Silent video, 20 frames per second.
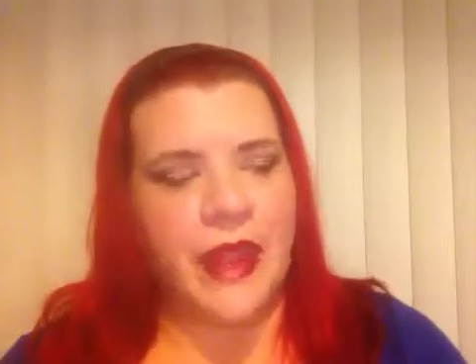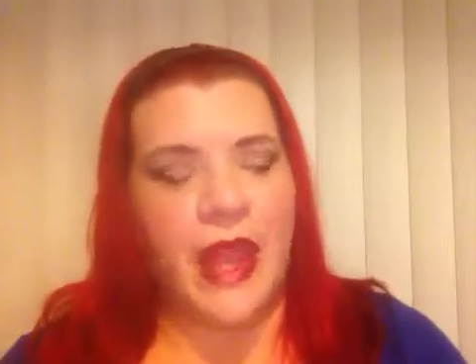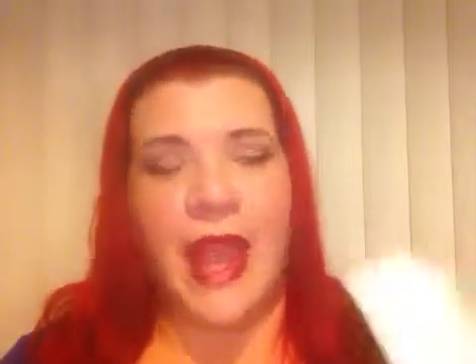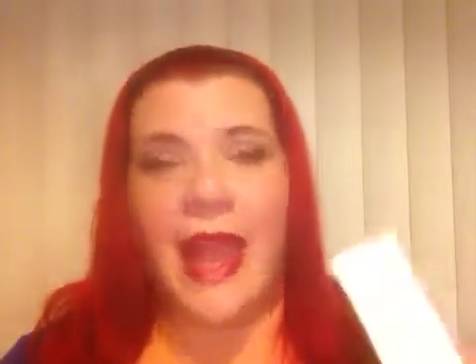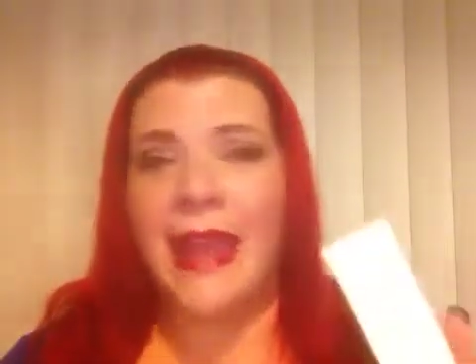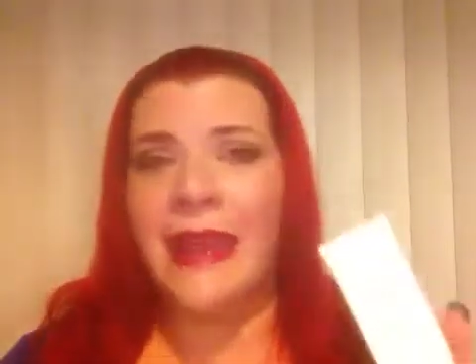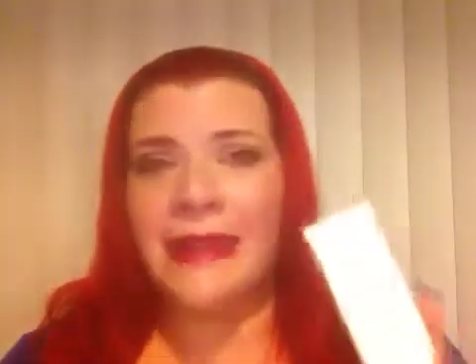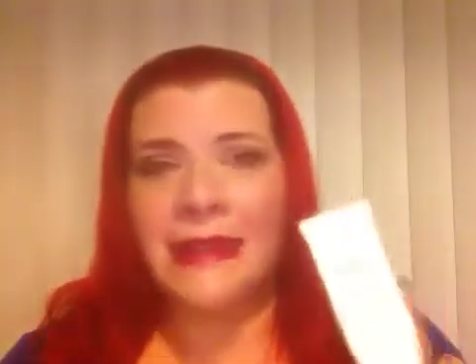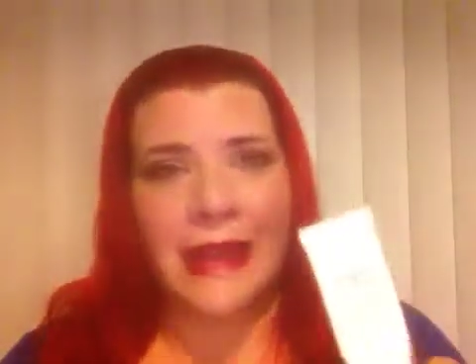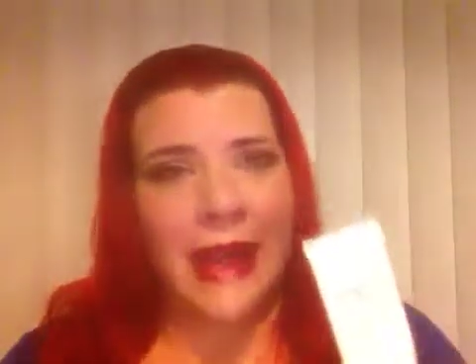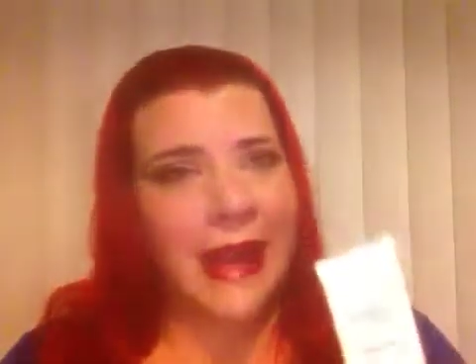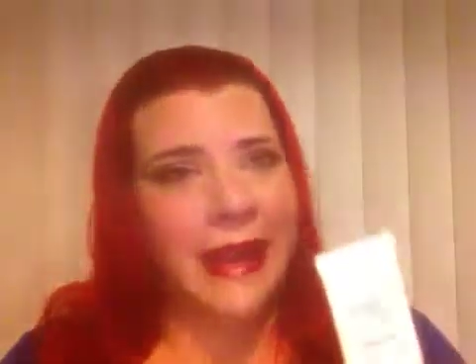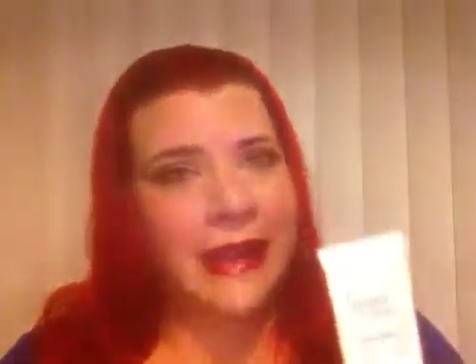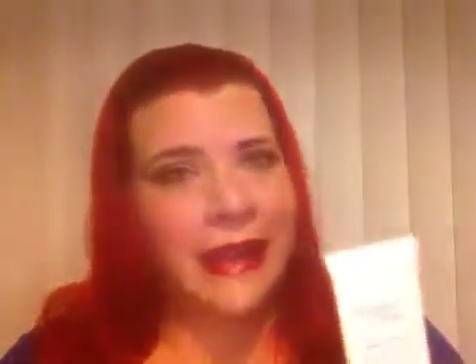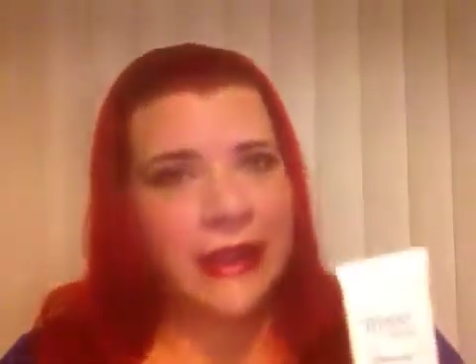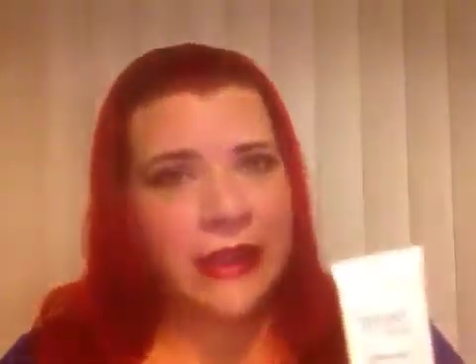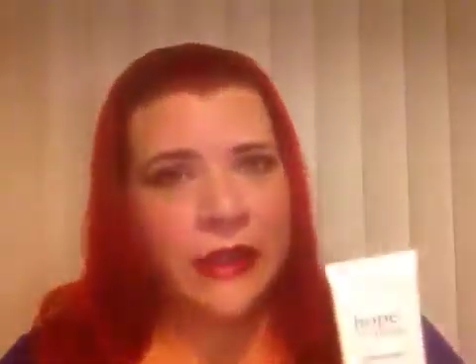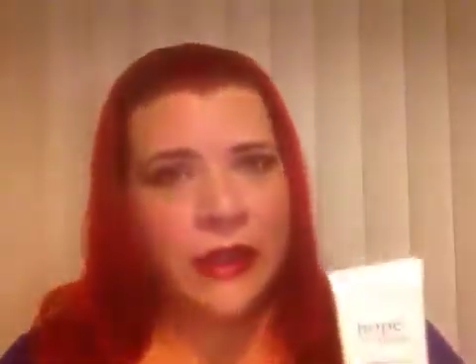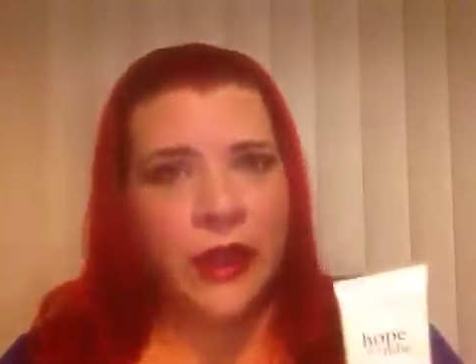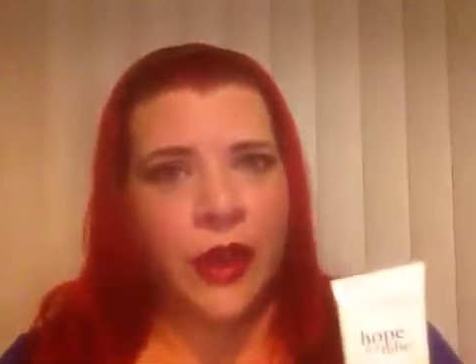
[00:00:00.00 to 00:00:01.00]
I like
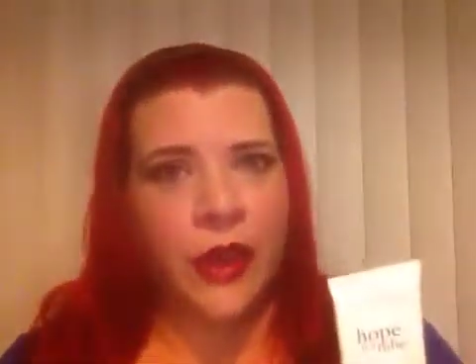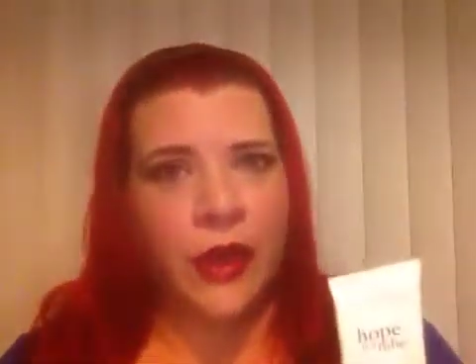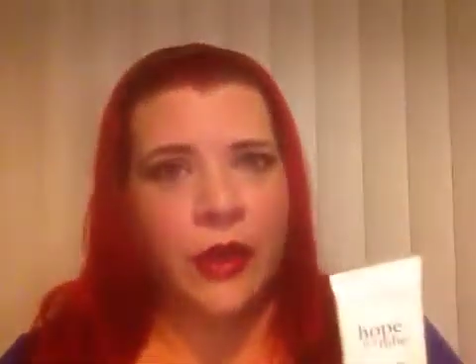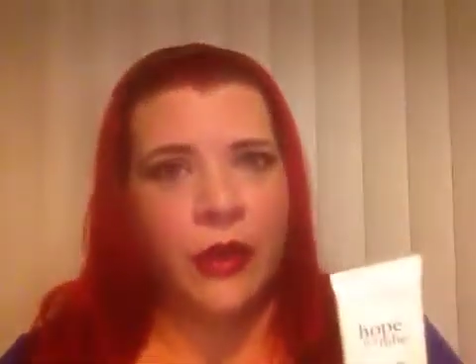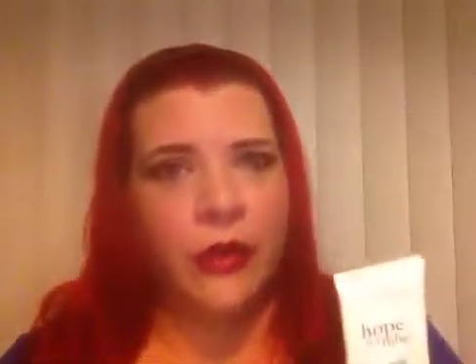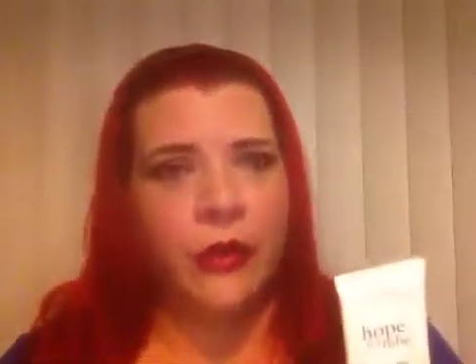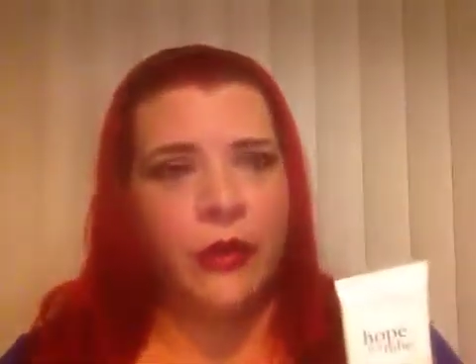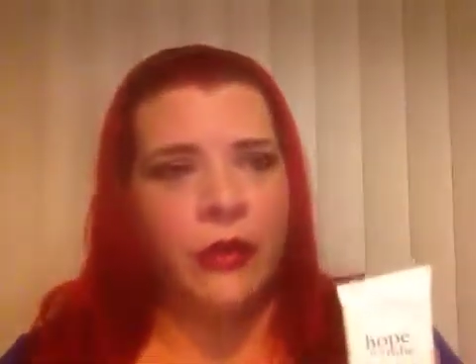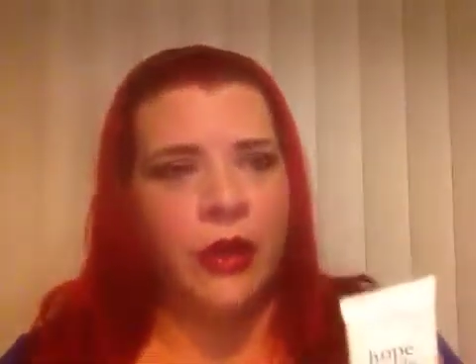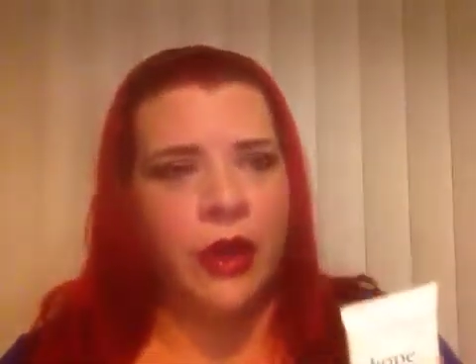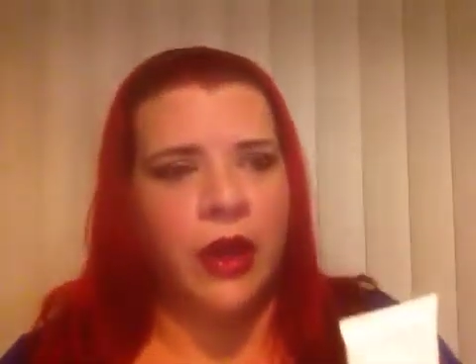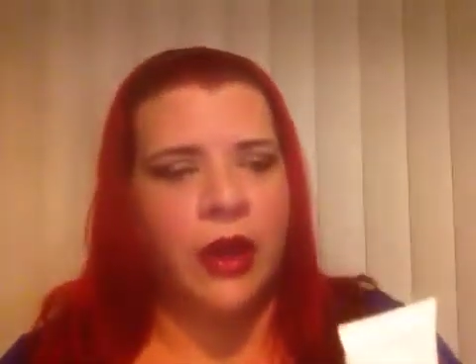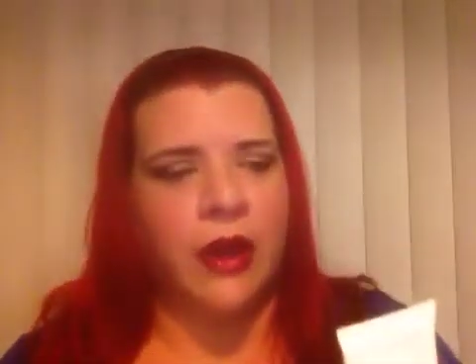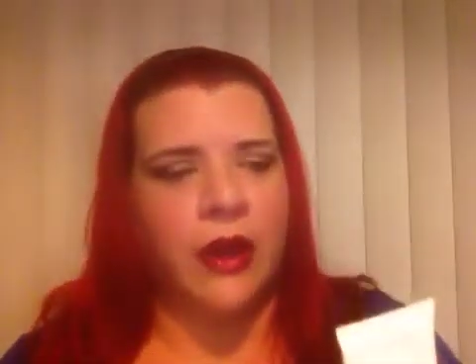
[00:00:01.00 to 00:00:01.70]
it though.